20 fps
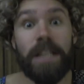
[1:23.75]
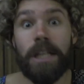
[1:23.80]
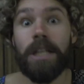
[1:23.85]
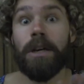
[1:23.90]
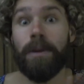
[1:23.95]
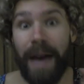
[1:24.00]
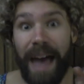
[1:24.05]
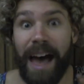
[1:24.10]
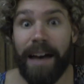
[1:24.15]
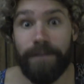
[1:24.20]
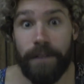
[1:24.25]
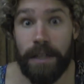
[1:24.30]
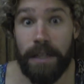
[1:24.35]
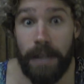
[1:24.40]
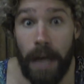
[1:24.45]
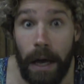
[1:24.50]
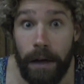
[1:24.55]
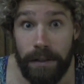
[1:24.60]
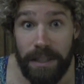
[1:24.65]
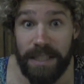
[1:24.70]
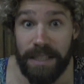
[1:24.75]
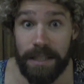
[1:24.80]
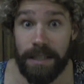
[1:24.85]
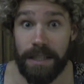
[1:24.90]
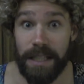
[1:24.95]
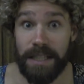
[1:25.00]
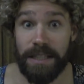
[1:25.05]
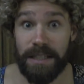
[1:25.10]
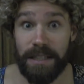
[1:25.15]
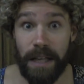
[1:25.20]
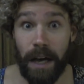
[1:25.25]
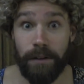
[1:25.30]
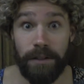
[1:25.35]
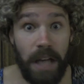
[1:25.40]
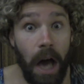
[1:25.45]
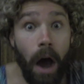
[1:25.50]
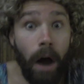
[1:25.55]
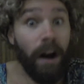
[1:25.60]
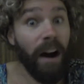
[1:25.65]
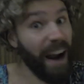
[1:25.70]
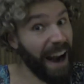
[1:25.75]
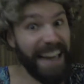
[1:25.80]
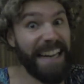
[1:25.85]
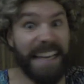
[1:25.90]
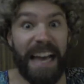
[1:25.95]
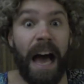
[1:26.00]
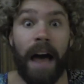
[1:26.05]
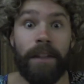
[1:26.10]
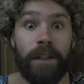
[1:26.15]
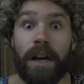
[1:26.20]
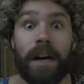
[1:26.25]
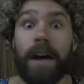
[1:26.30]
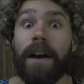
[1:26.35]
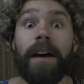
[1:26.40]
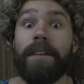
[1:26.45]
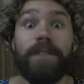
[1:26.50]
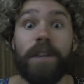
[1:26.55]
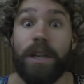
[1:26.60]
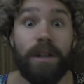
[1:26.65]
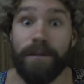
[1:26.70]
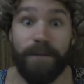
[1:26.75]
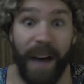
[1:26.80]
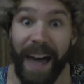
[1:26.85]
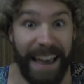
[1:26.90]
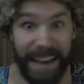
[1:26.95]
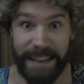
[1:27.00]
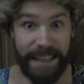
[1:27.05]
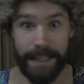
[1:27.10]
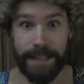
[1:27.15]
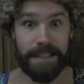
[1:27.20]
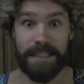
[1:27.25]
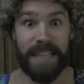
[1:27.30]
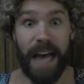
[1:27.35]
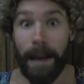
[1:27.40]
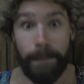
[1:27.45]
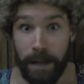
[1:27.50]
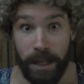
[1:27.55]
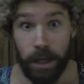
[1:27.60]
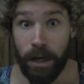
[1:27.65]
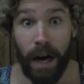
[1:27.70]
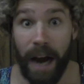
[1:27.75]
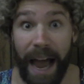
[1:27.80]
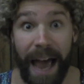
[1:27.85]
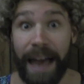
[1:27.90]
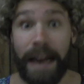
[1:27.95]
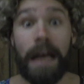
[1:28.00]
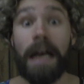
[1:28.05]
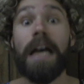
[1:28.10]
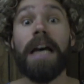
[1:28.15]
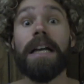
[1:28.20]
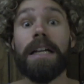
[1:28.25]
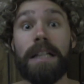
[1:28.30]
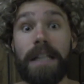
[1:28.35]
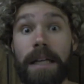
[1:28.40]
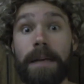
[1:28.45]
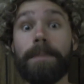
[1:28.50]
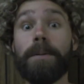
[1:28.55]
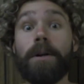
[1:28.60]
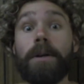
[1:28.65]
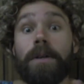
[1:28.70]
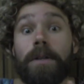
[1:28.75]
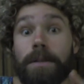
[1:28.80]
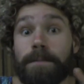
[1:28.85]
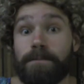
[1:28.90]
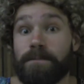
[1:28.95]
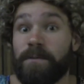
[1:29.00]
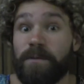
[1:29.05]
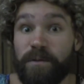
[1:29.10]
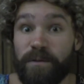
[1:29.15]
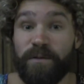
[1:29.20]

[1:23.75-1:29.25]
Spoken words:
you haven't noticed this, Sonia, or any other of you vegan, Democrat, liberal